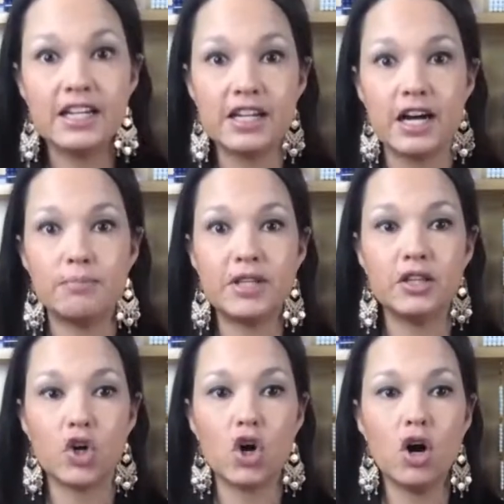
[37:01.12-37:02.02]
up in the
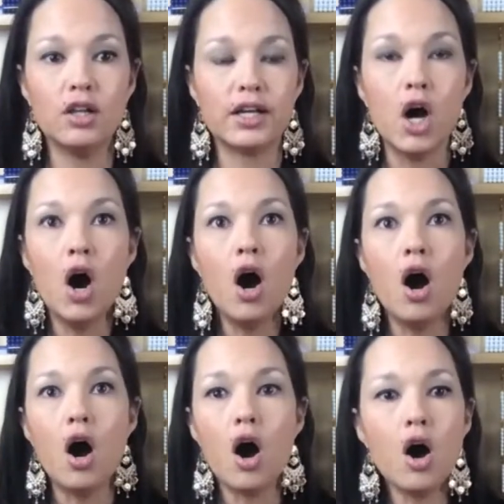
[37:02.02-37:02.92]
call like,
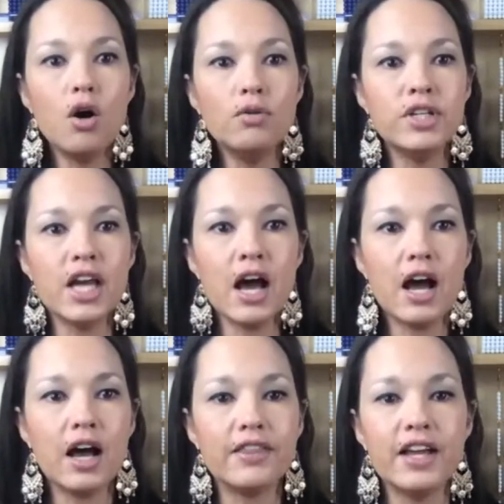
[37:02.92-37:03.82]
oh
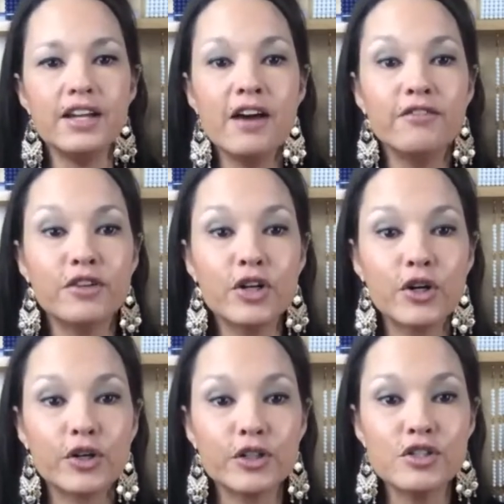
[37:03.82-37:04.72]
yeah, that never
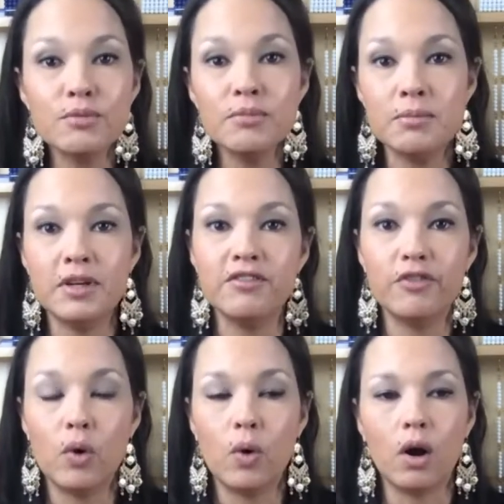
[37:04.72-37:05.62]
occurred to me
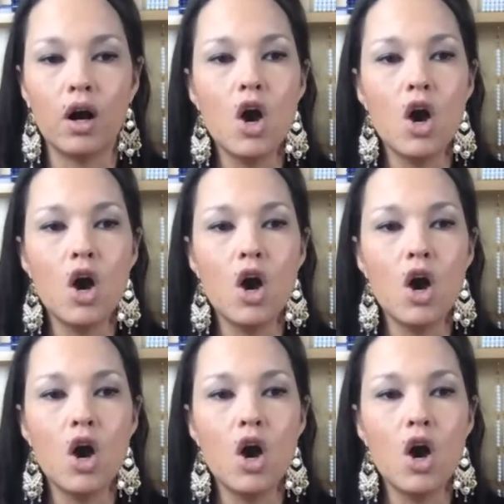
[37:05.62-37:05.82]
before.